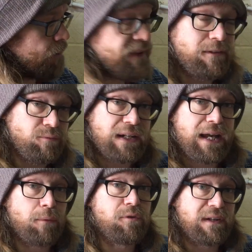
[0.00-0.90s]
This will really
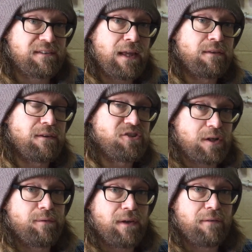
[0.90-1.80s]
help to extend the
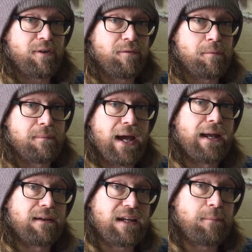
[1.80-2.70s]
shelf life of them
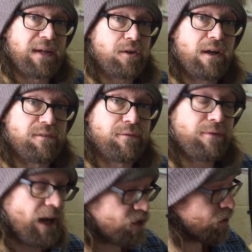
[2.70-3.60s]
and keep it nice and
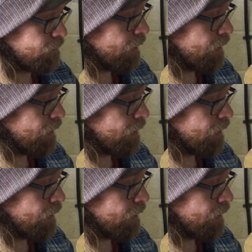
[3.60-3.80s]
fresh.